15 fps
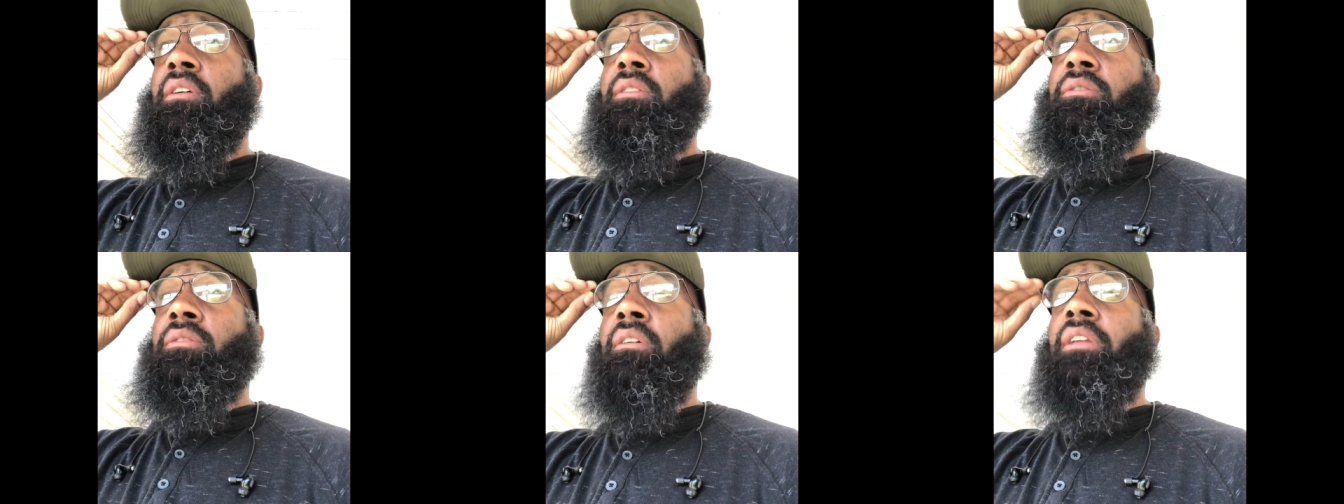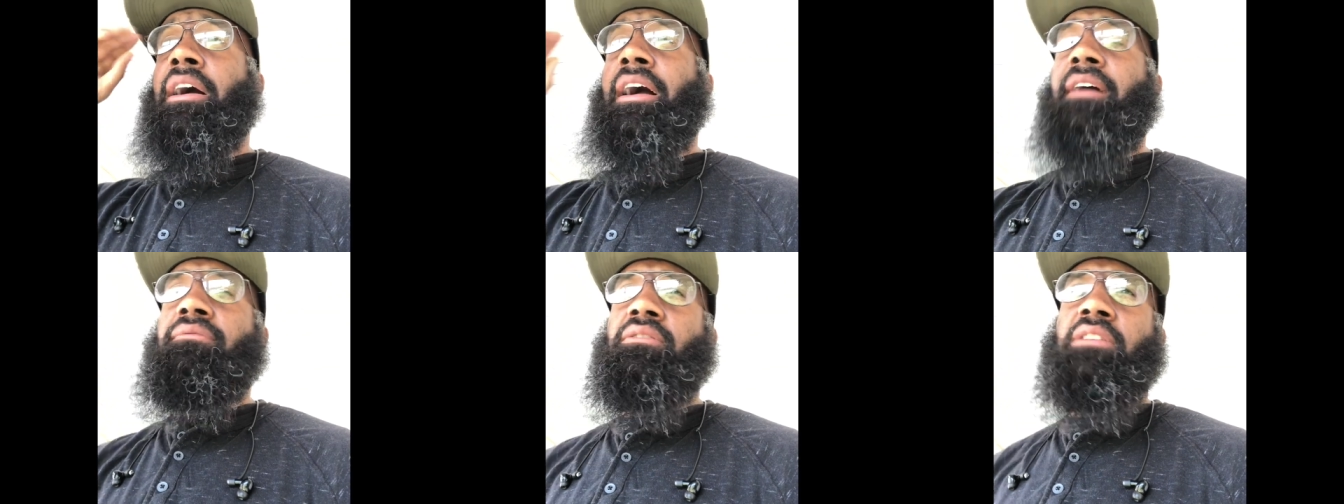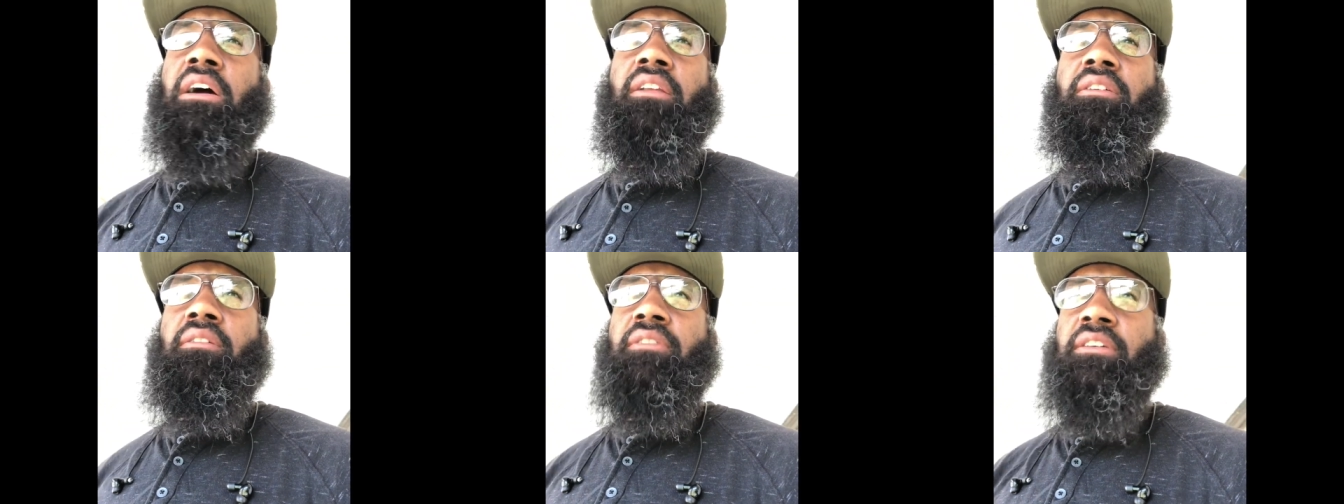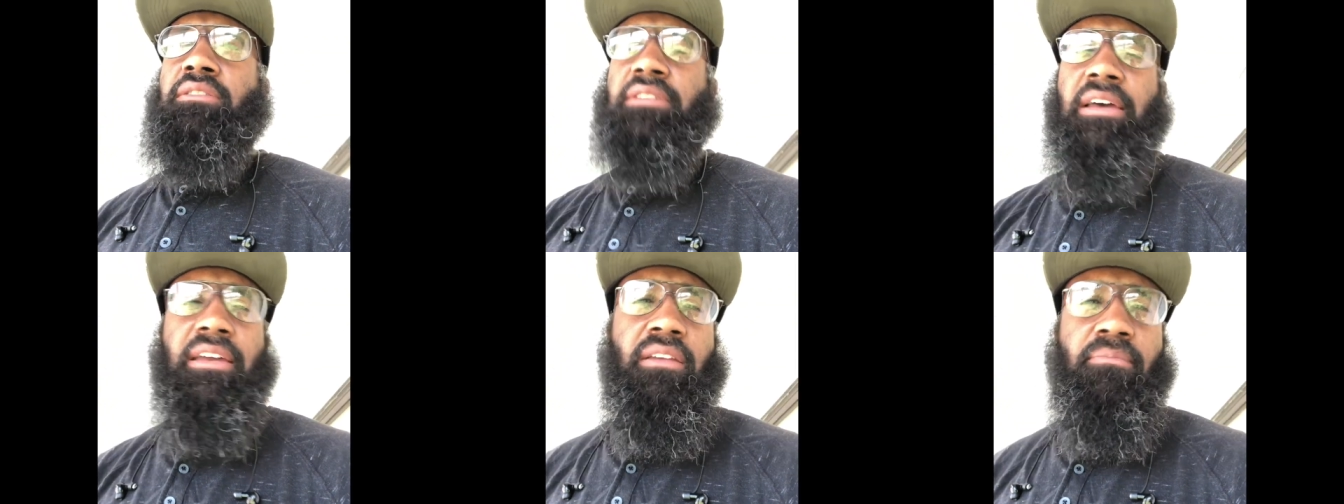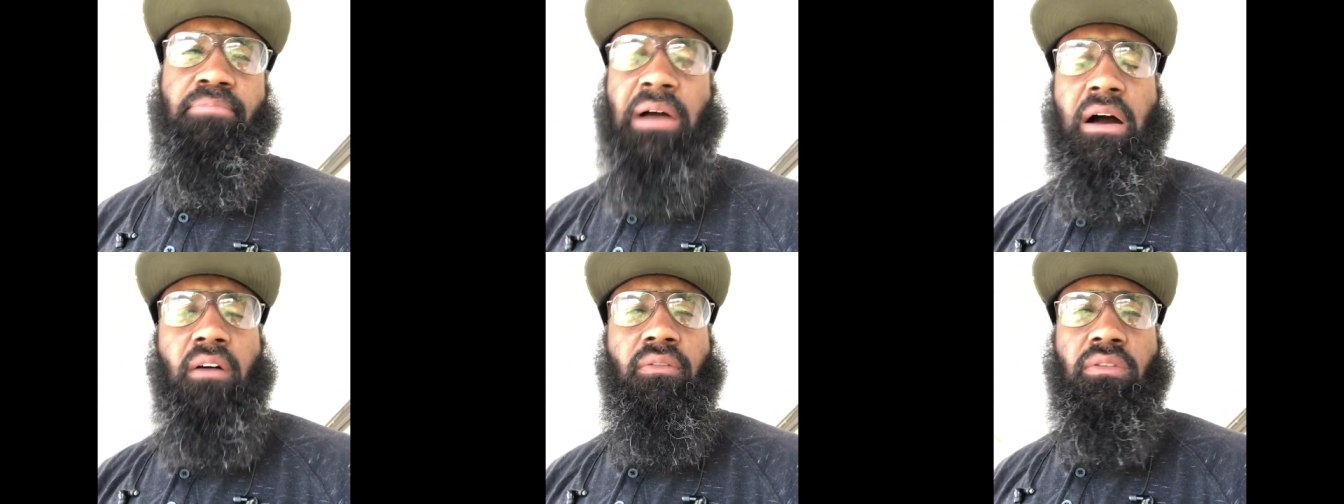So, like I was telling you, this ain't
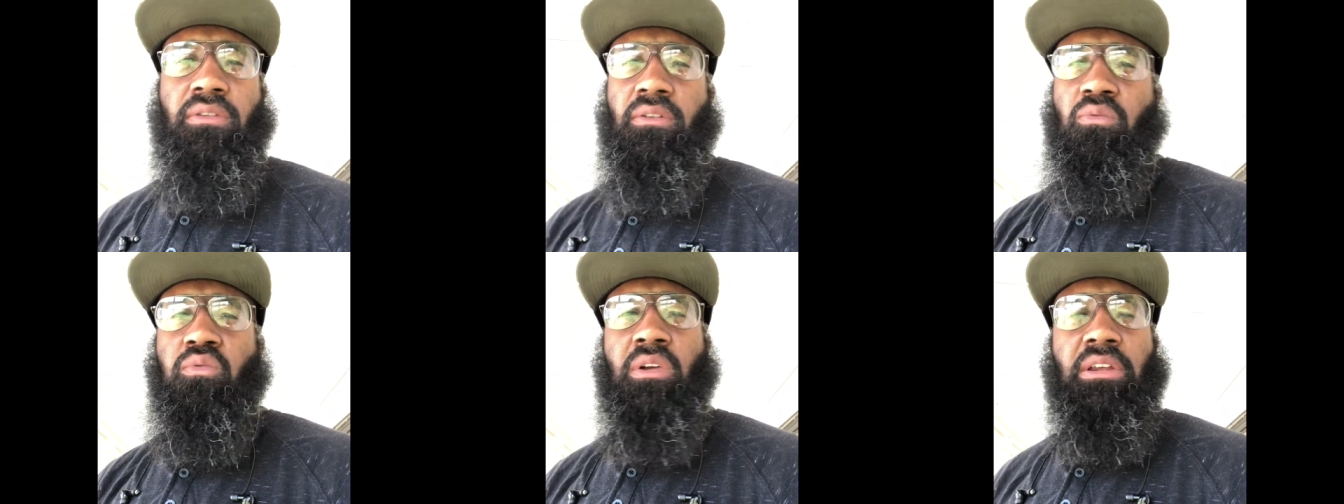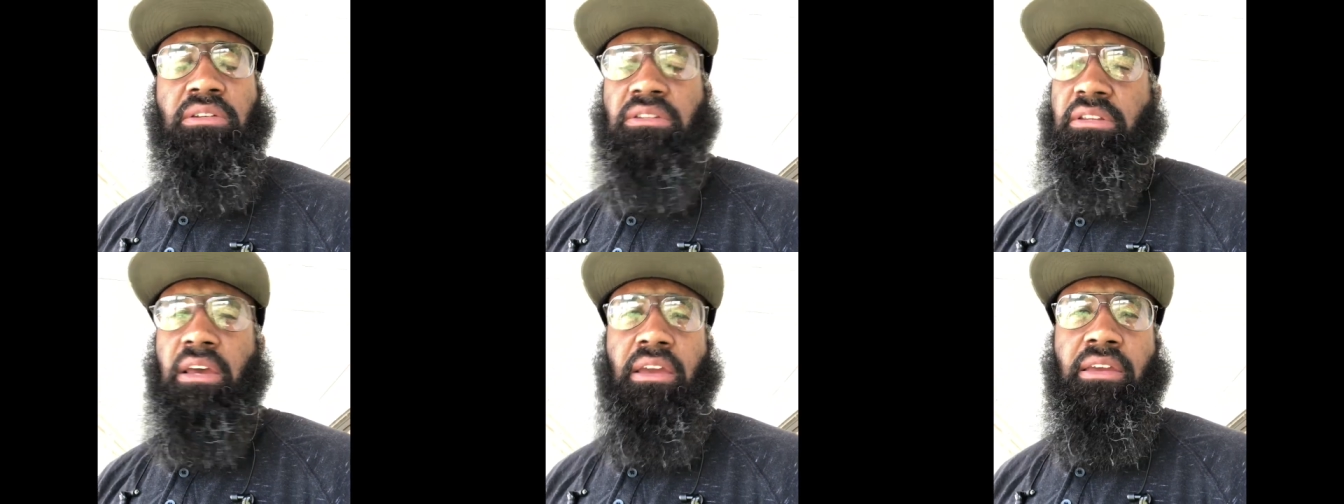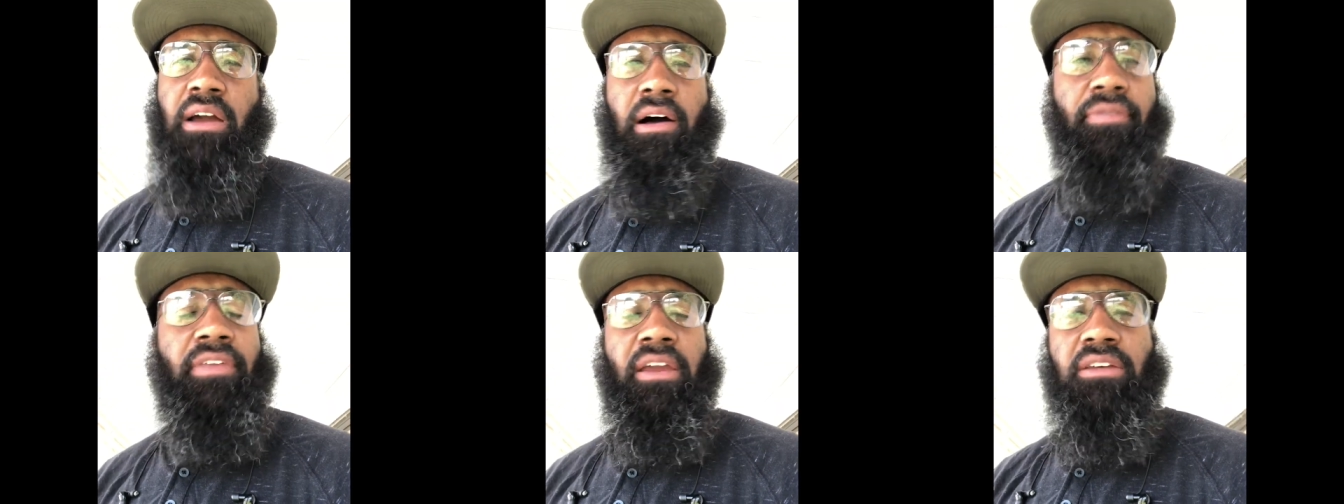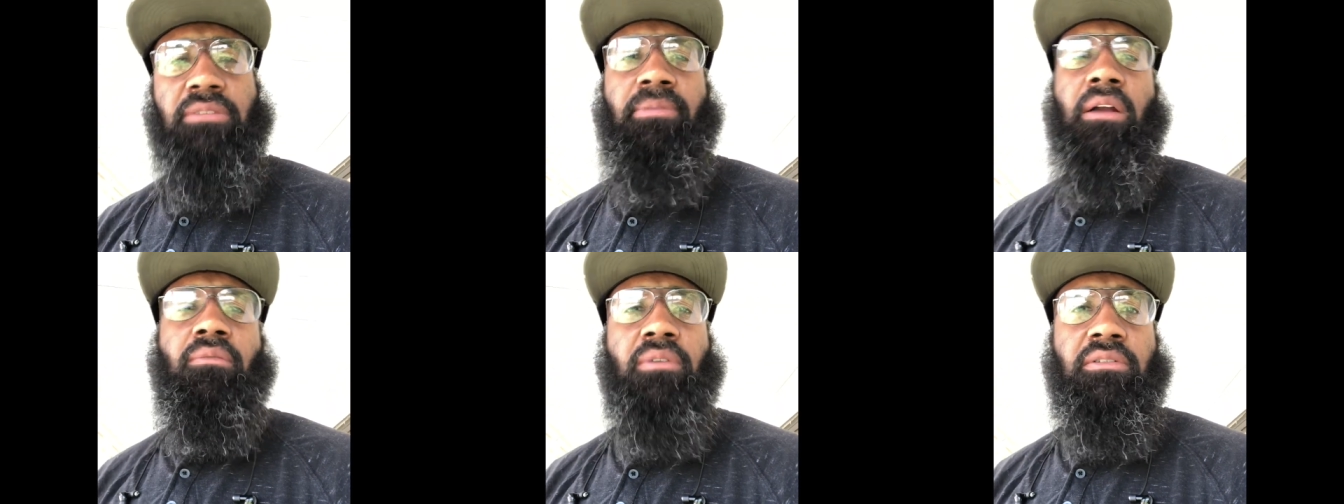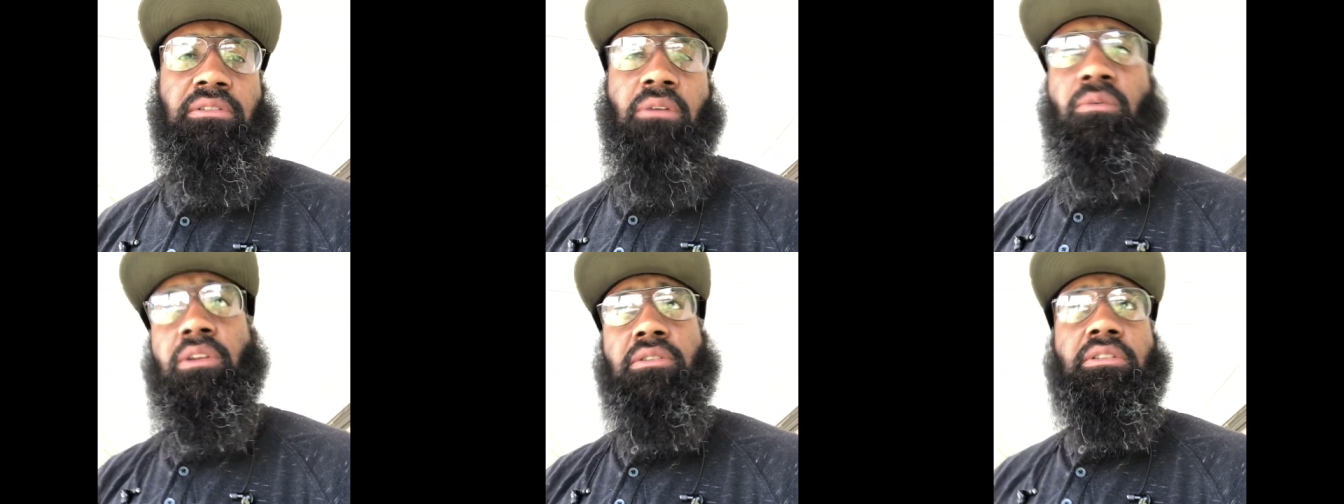about the real estate. Y'all think it's about the real
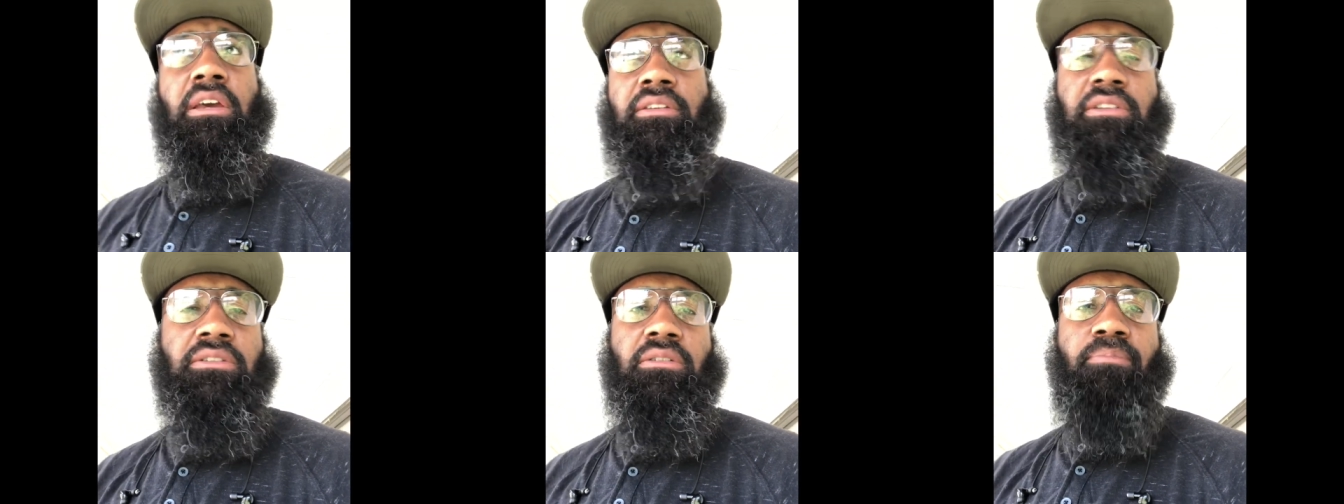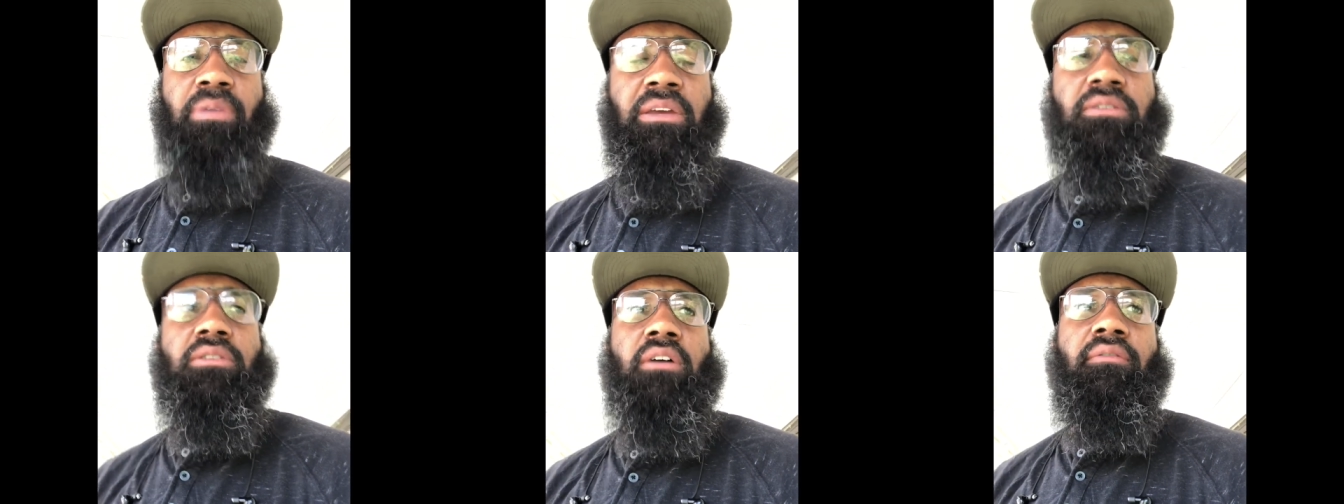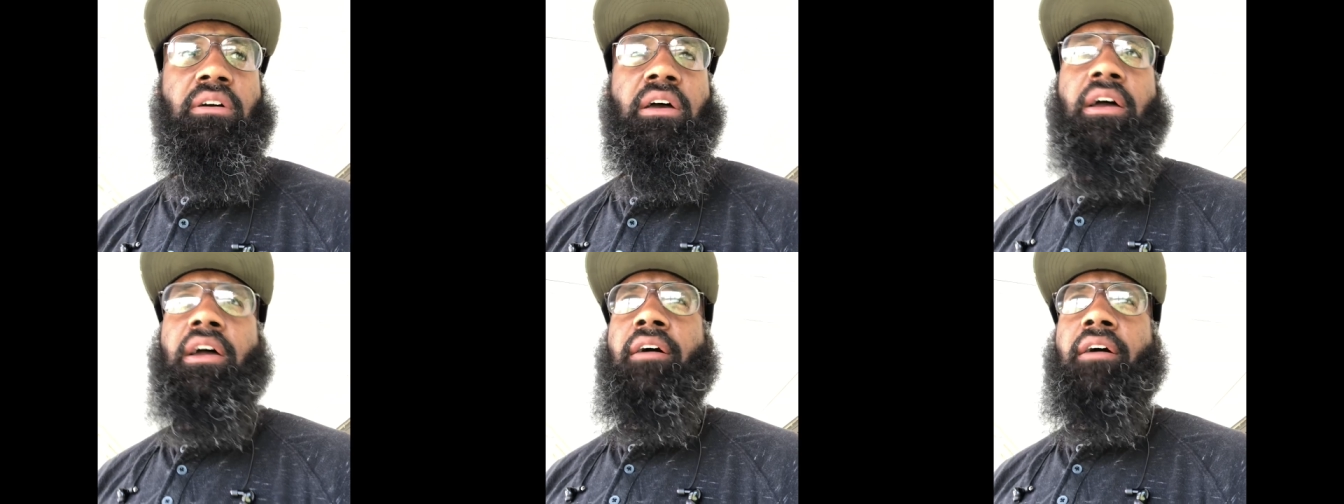estate. Real estate is just a piece of it.